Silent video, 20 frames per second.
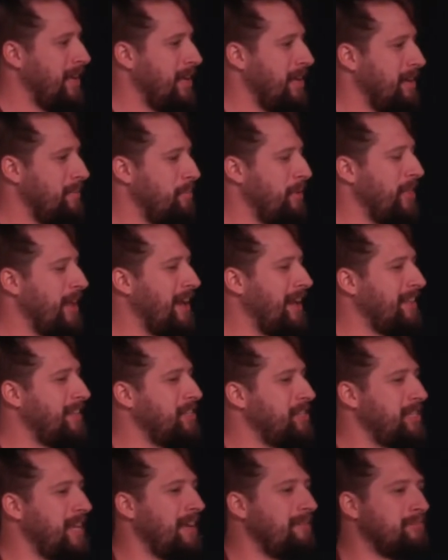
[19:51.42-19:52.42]
But then at the
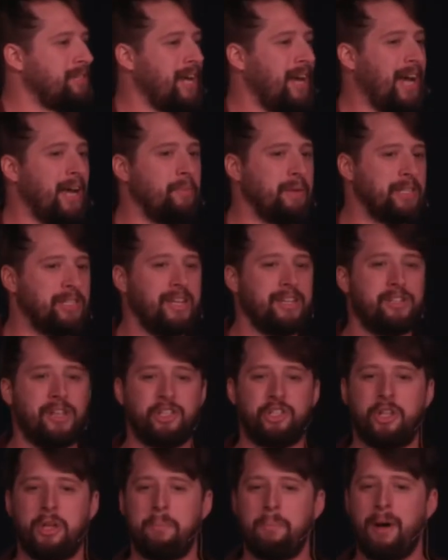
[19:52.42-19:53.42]
same time, it says that
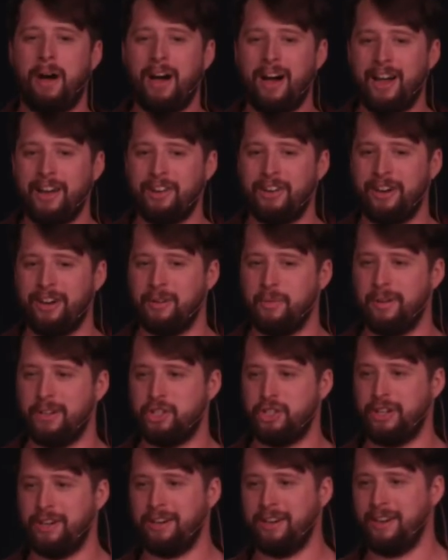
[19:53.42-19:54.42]
she pondered what
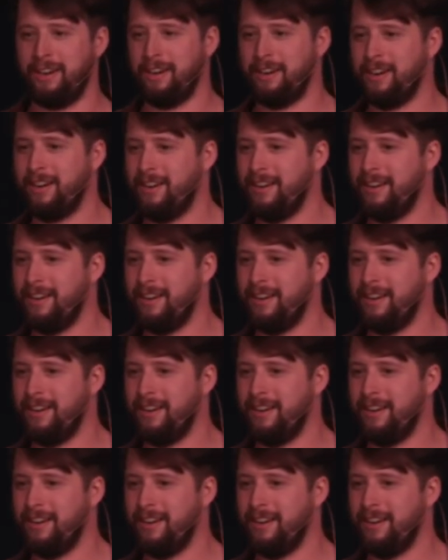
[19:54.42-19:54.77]
she heard.